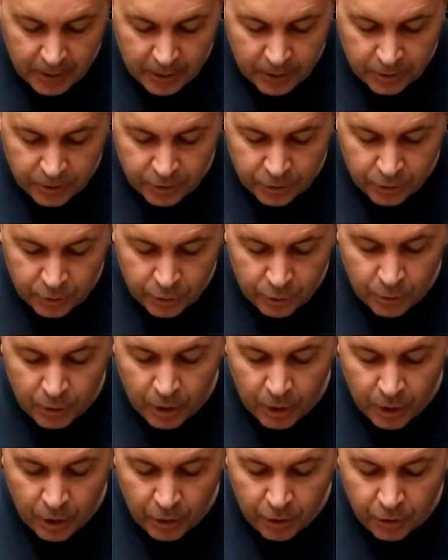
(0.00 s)
2,
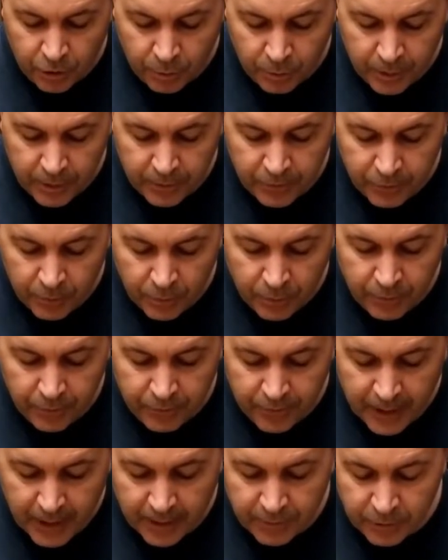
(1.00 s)
3, 4,
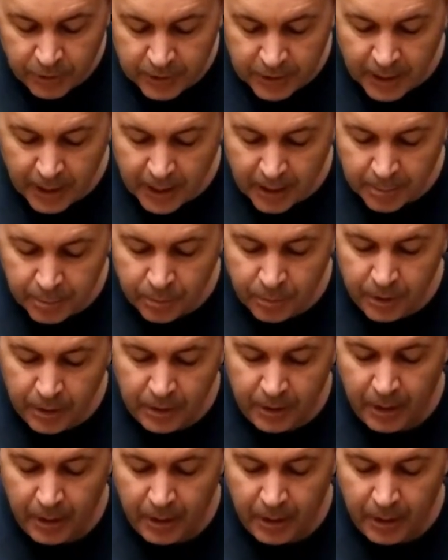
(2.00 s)
5 with the high point.